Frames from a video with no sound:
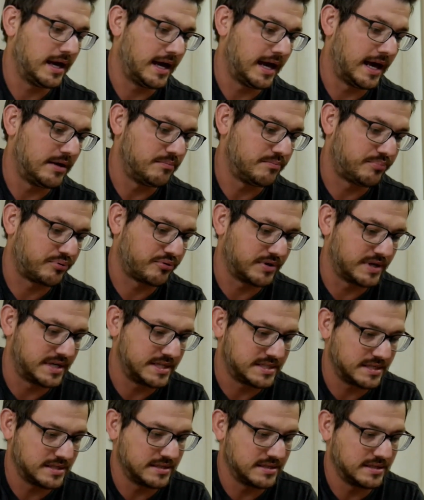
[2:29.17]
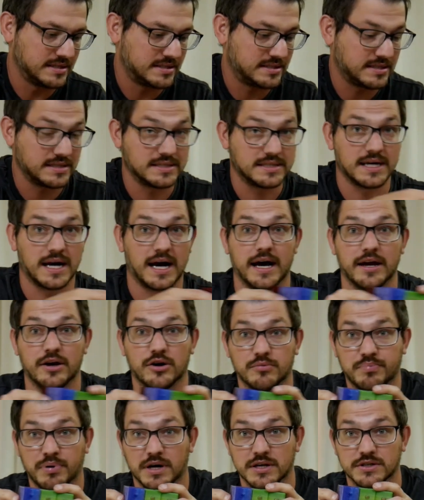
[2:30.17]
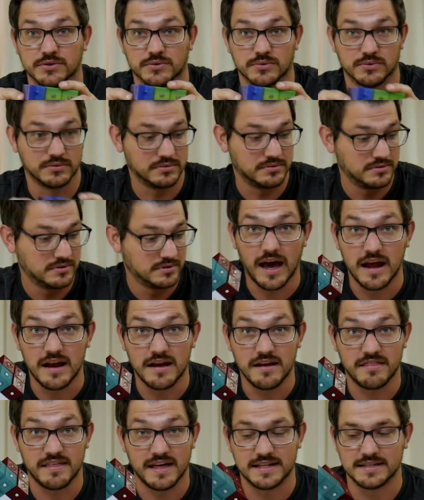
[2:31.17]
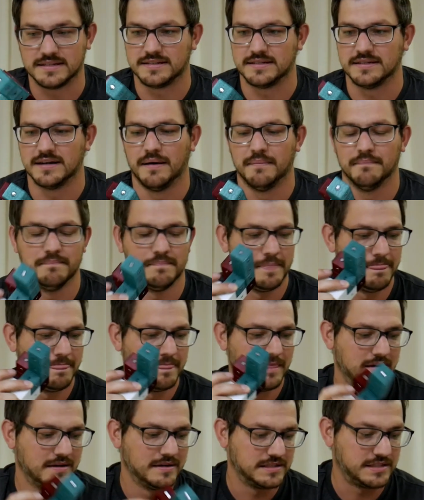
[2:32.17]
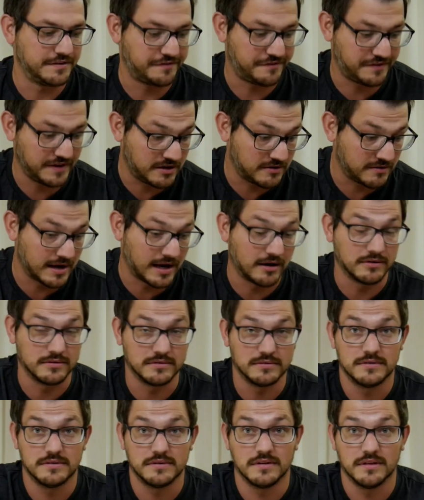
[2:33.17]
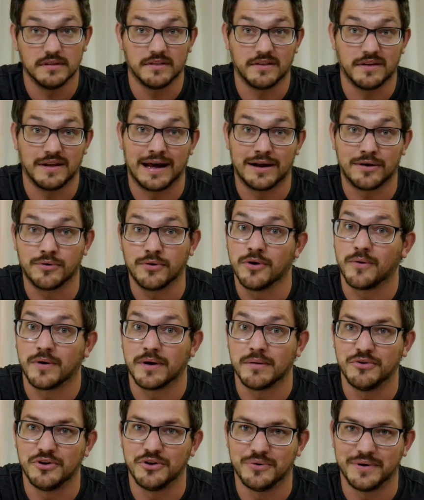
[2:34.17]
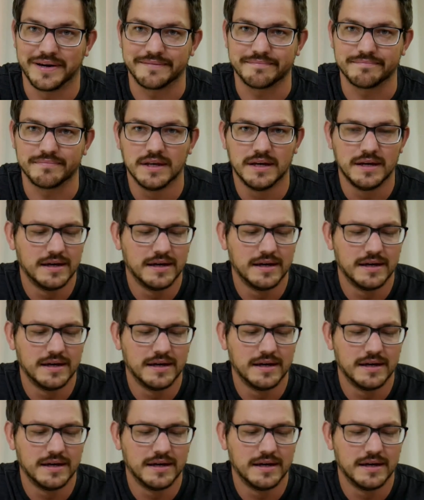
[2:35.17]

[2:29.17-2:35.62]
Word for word: and print this entire puzzle and then some to figure out that I don't know what I'm doing.